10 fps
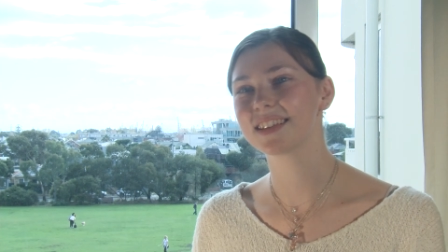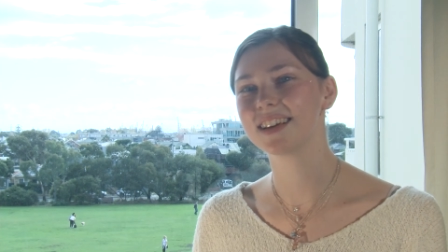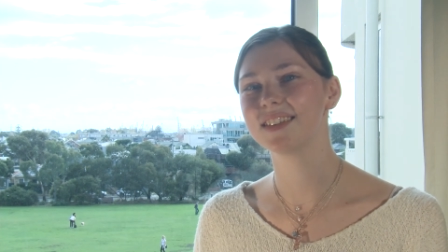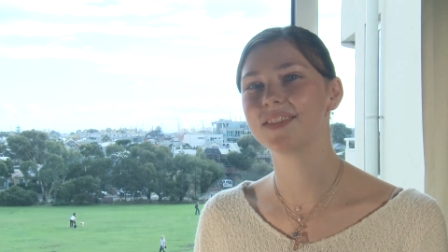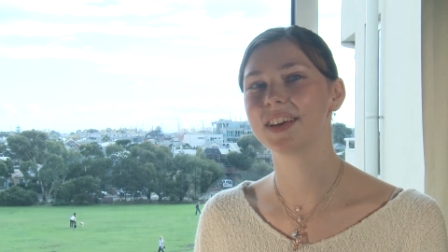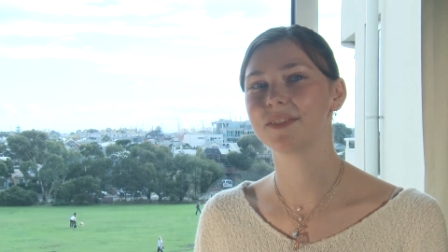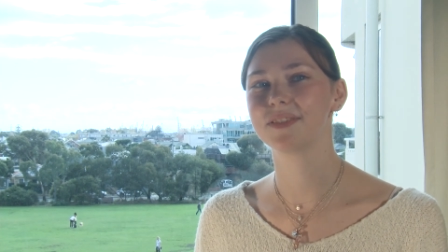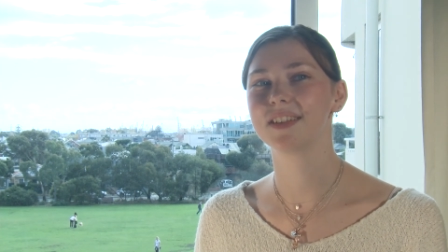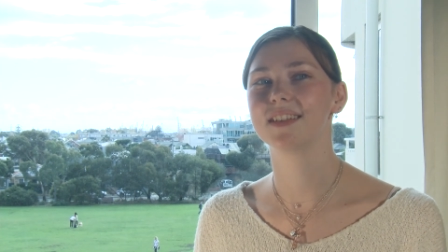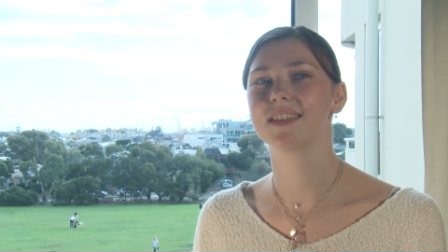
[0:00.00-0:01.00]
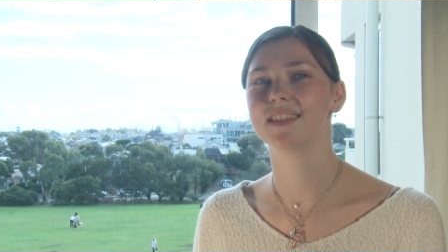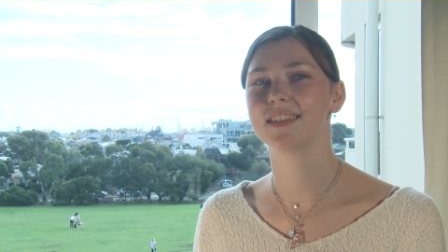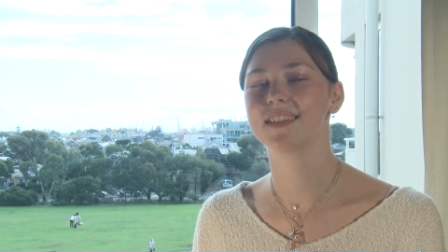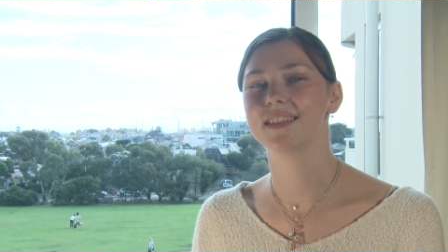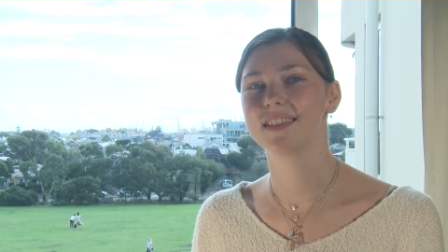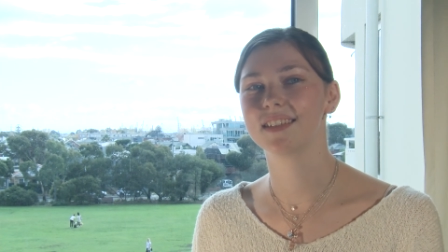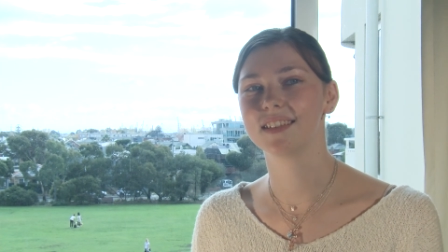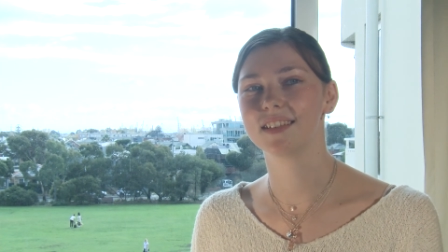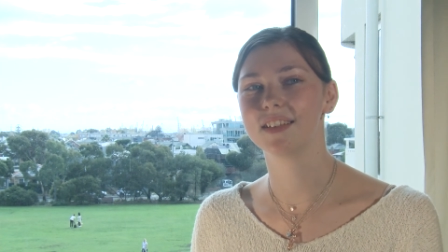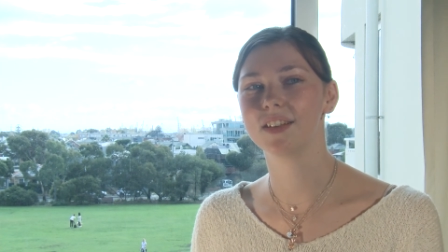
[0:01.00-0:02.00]
just kind of have to
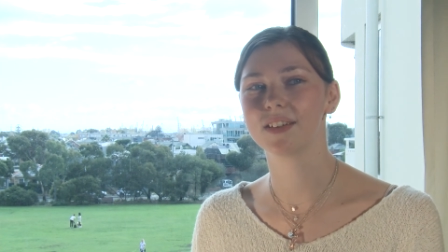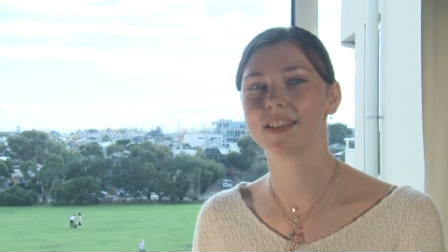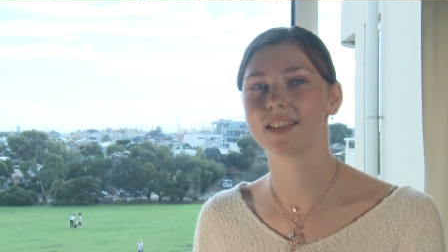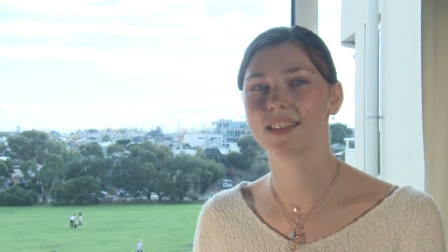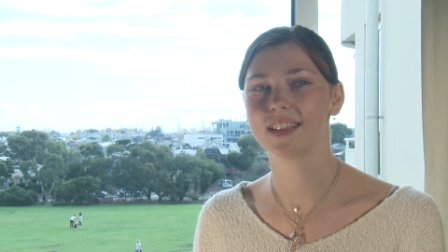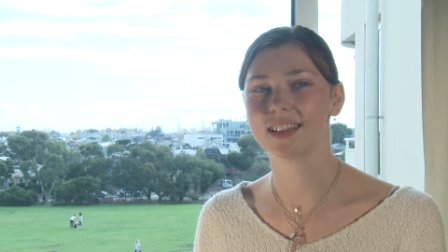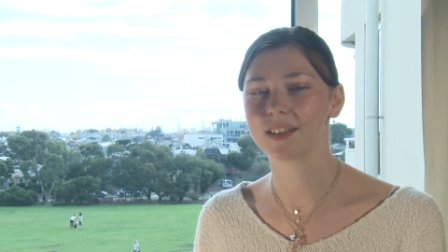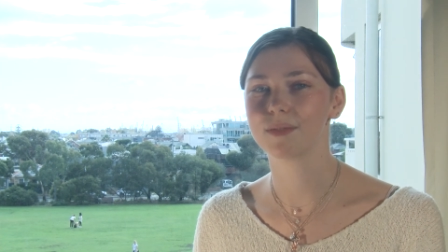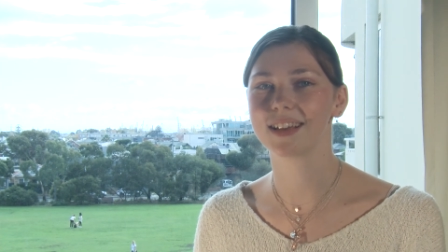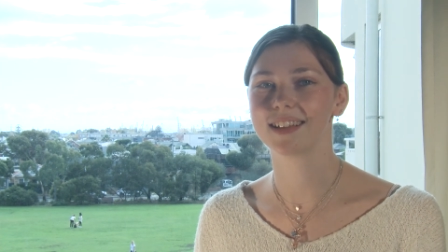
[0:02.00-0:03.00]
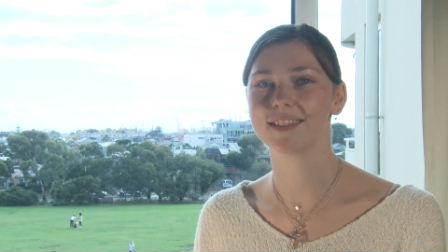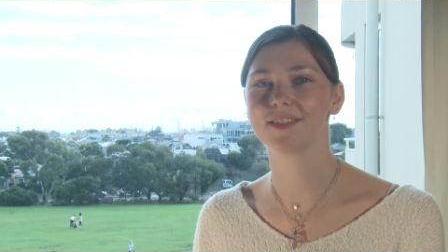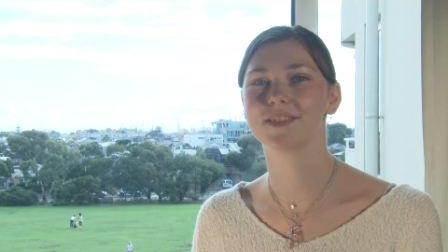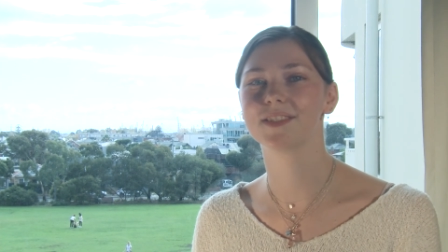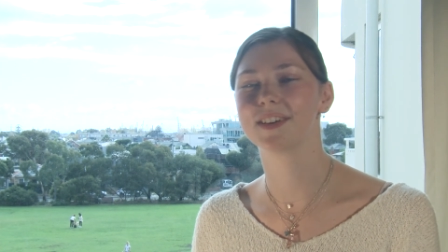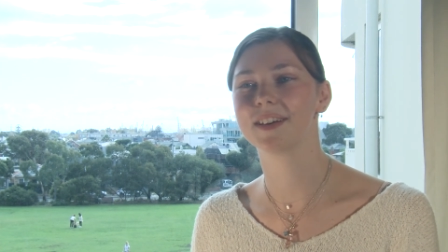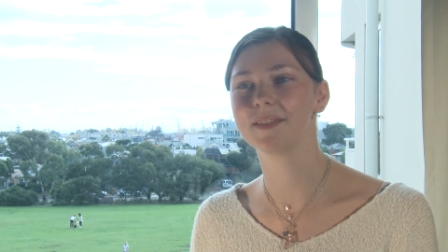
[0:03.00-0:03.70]
not think about it all the